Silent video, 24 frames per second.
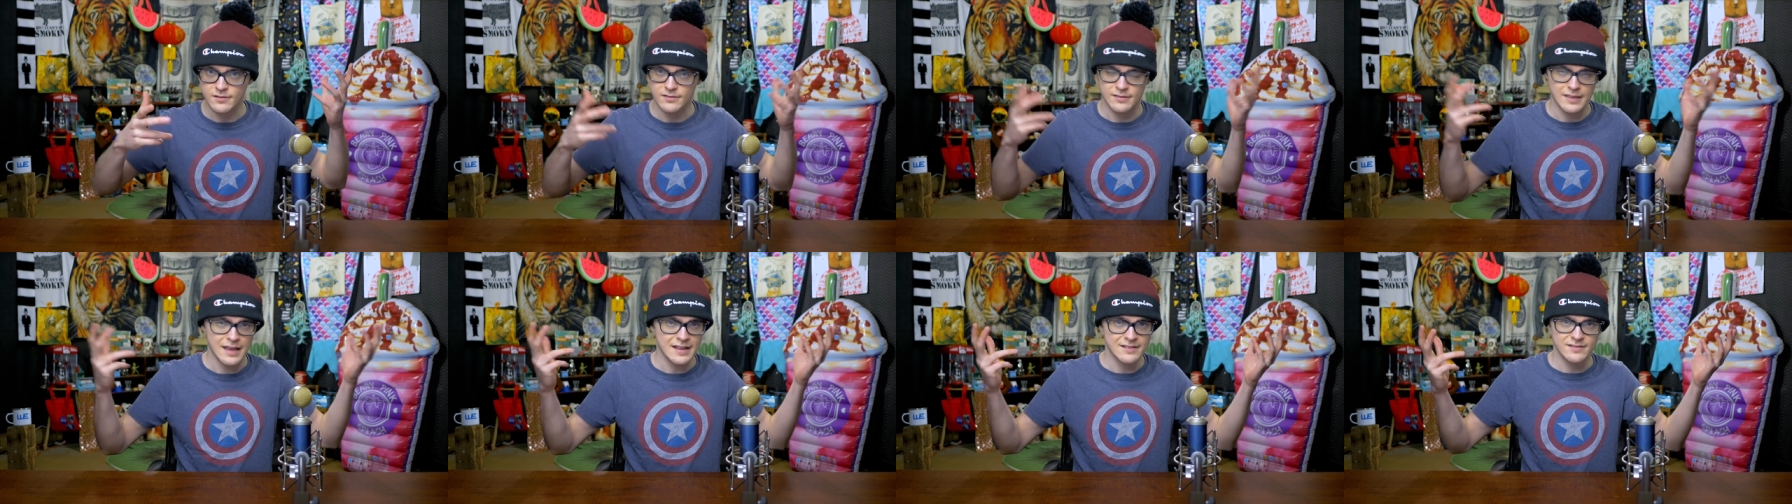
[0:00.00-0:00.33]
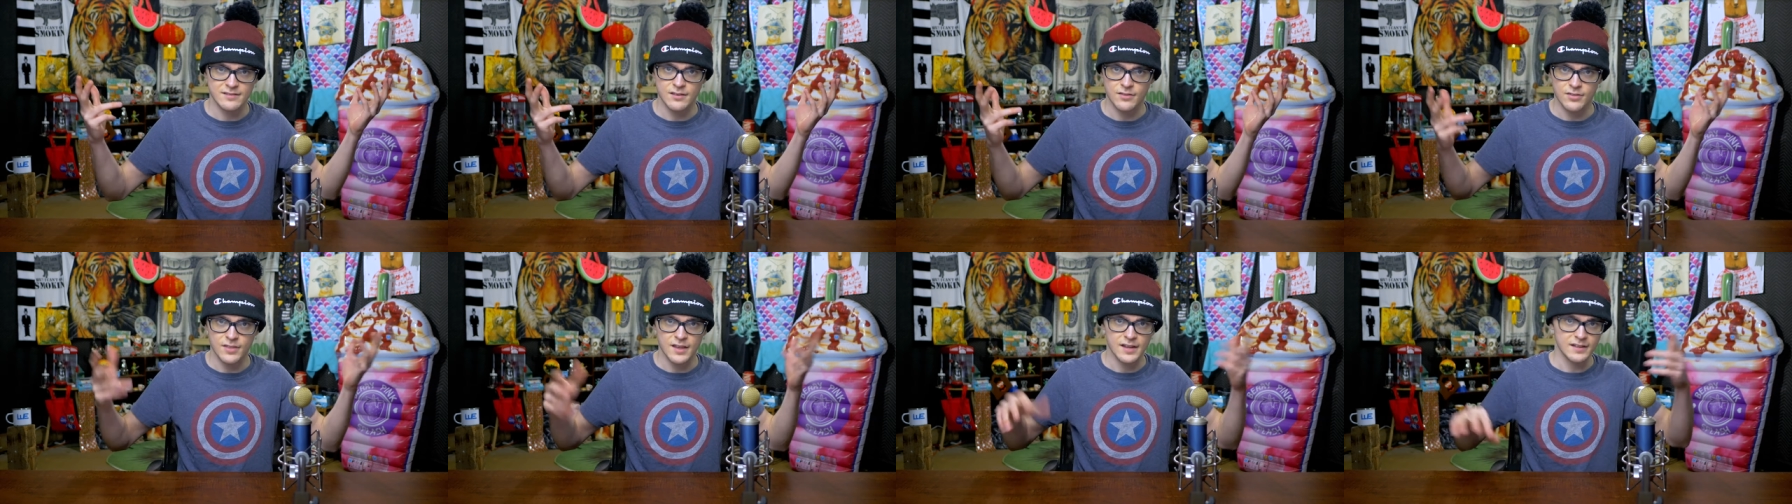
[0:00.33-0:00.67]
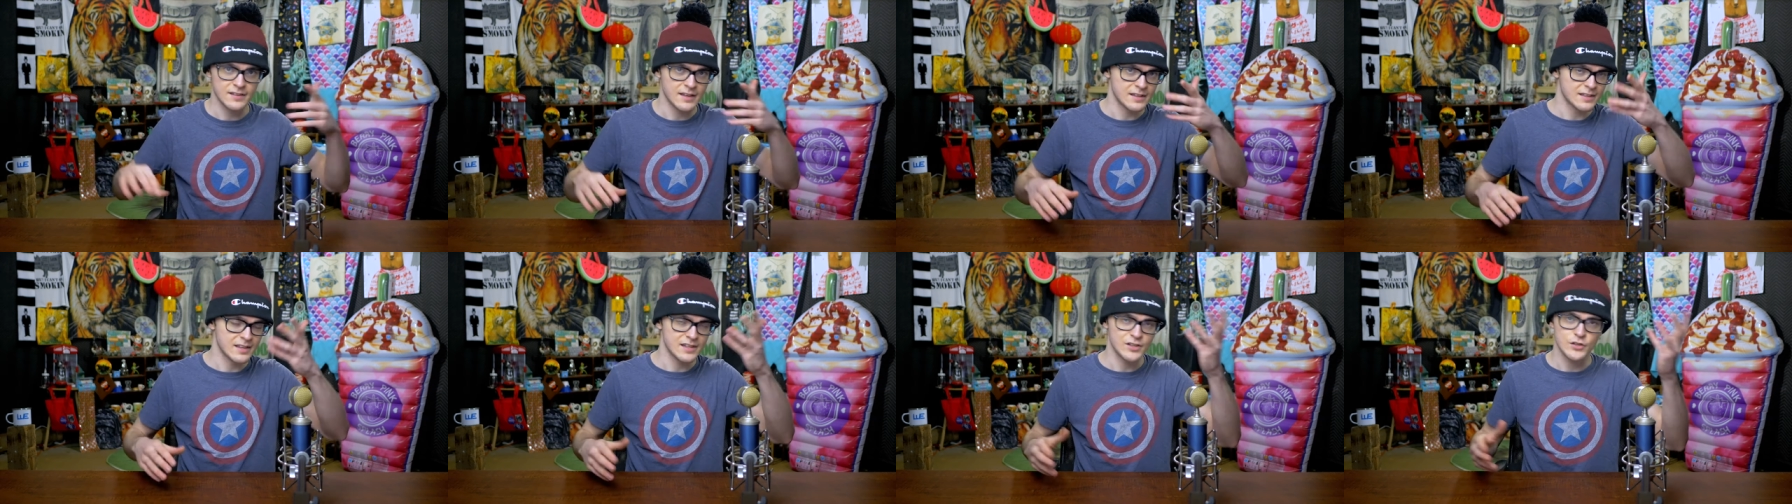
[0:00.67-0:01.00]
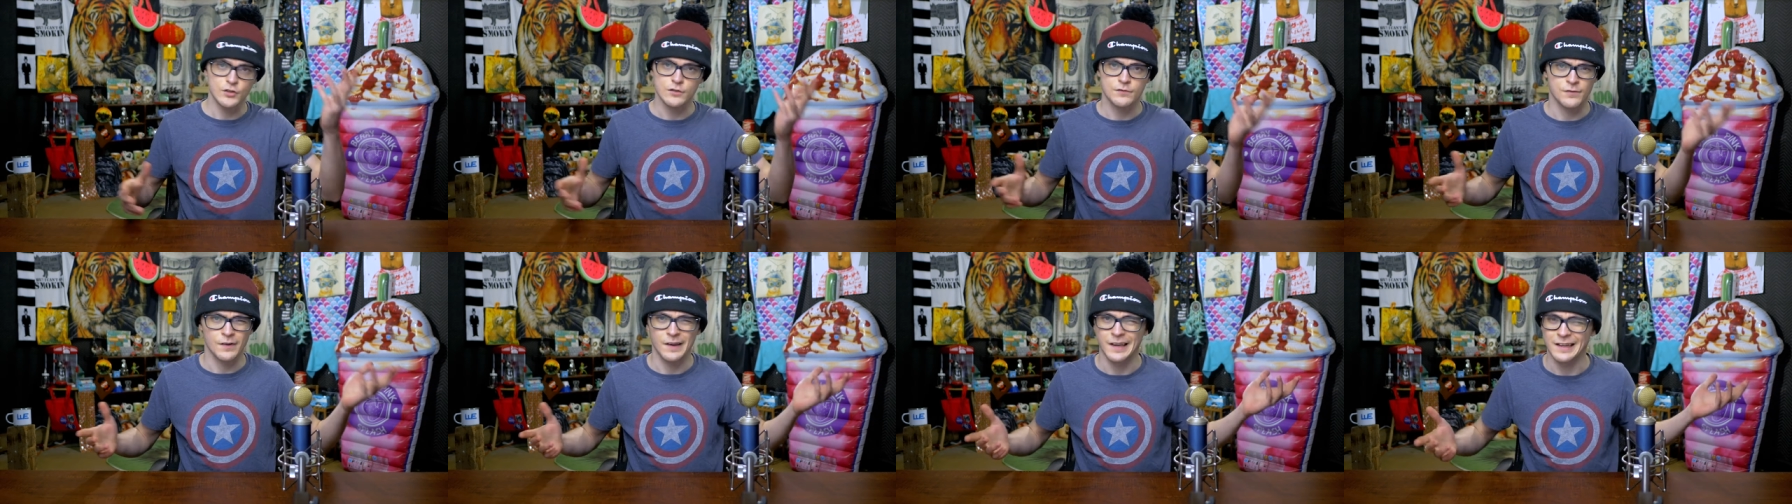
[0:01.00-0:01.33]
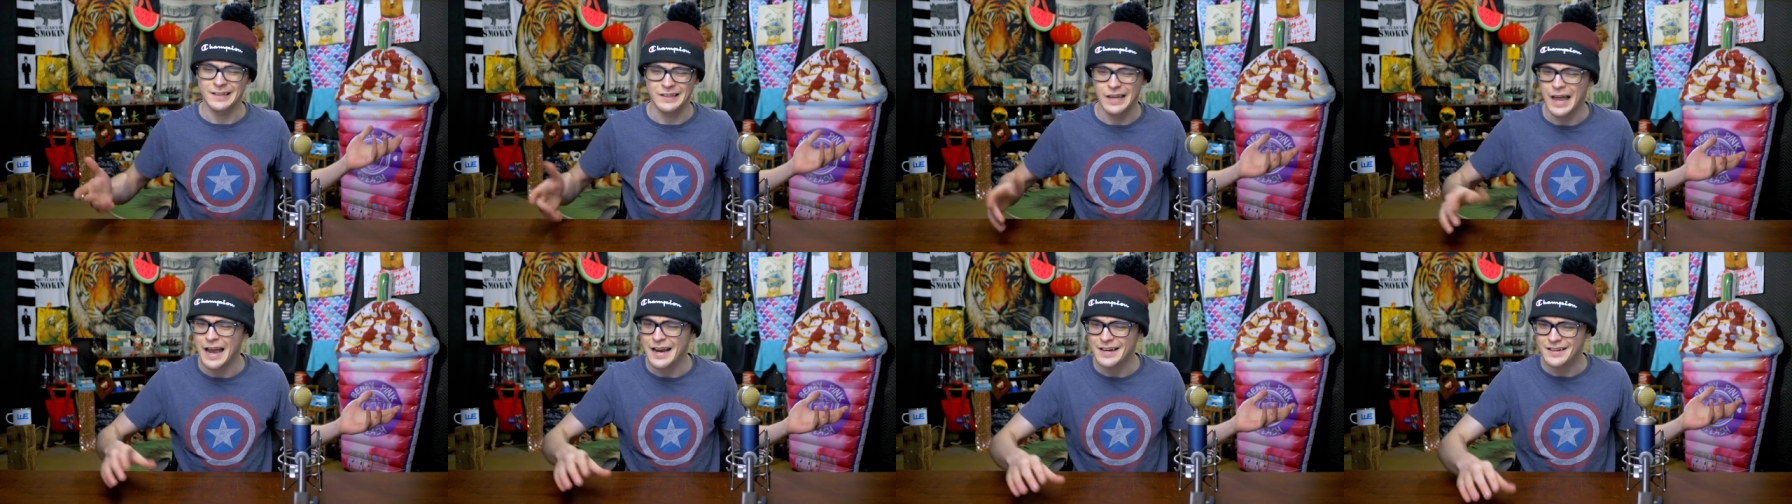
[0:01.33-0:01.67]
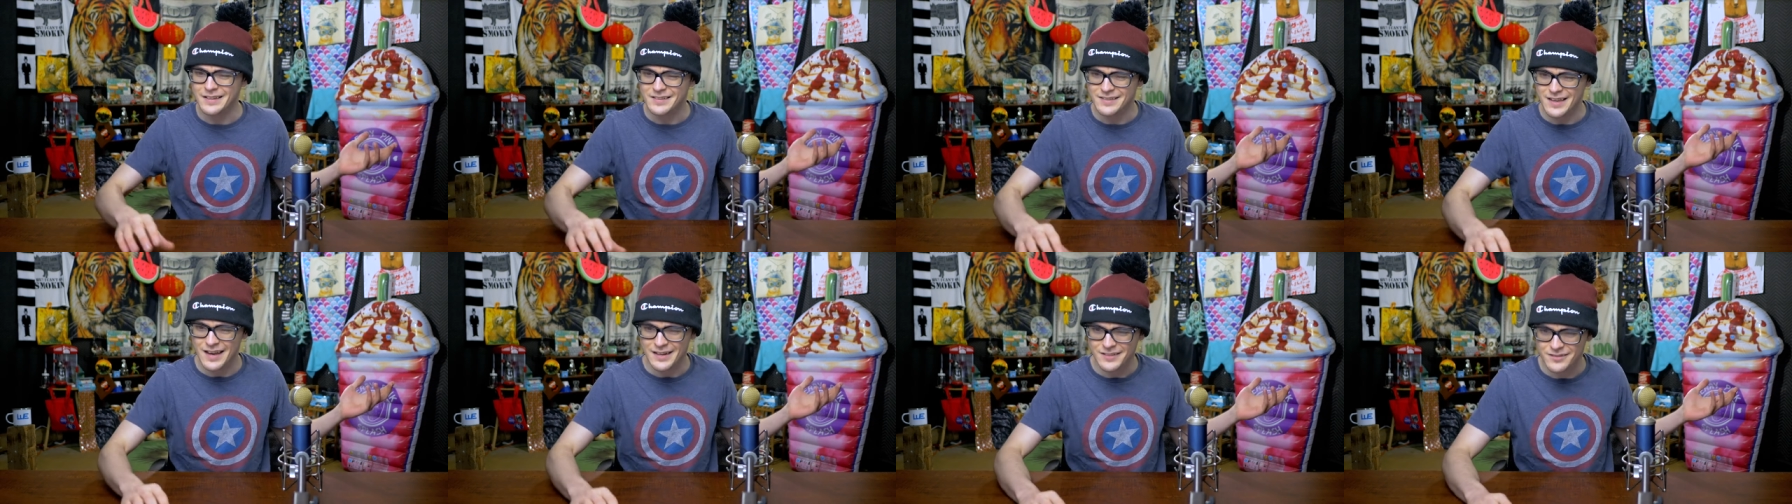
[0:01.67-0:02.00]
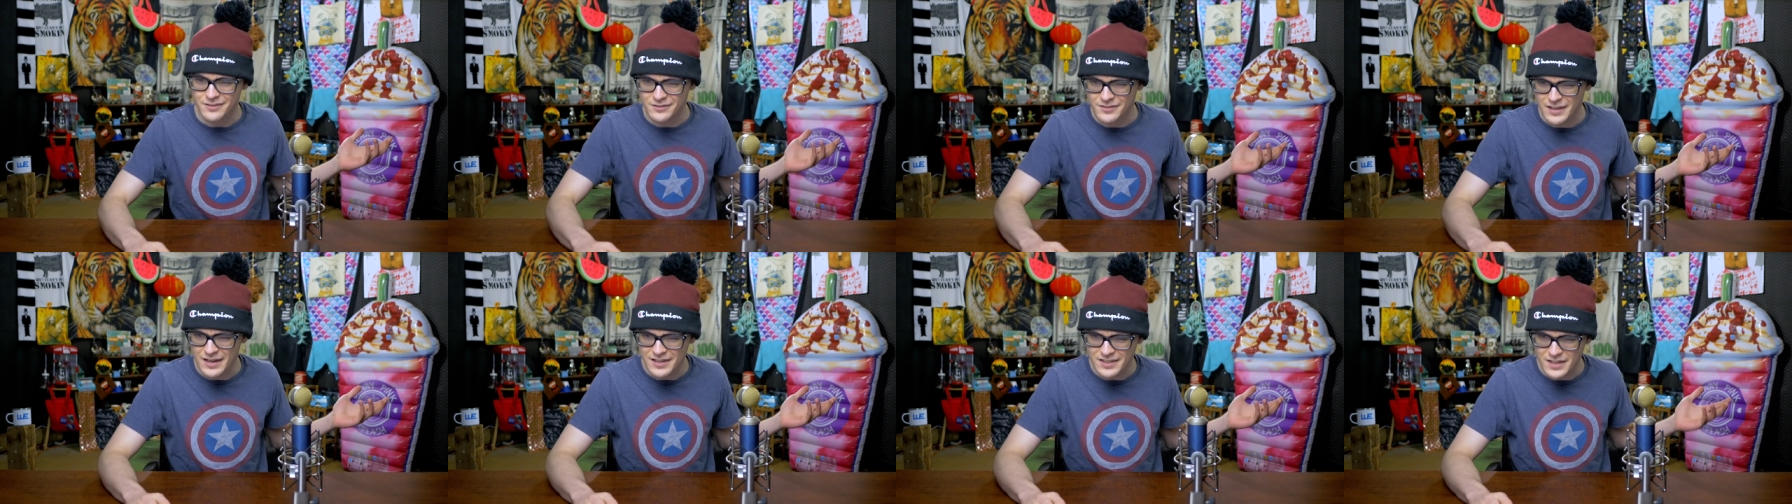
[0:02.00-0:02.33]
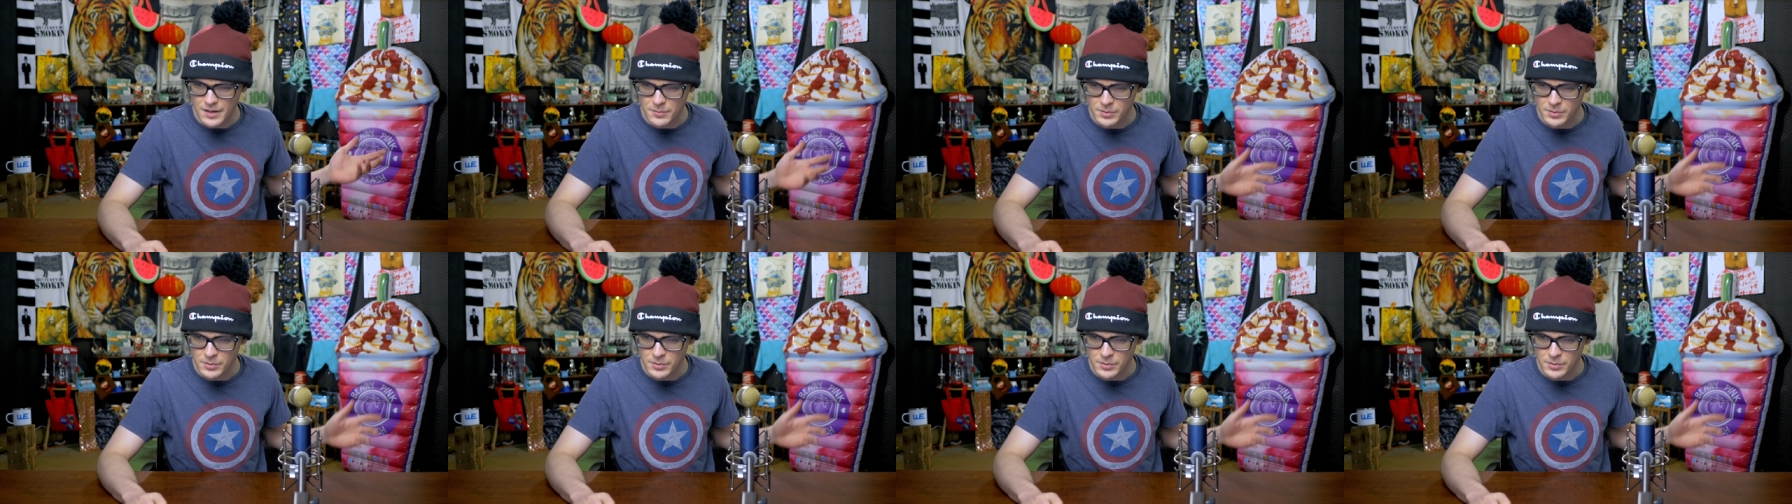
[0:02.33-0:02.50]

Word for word: that's a thing that they use for like lie detector tests, I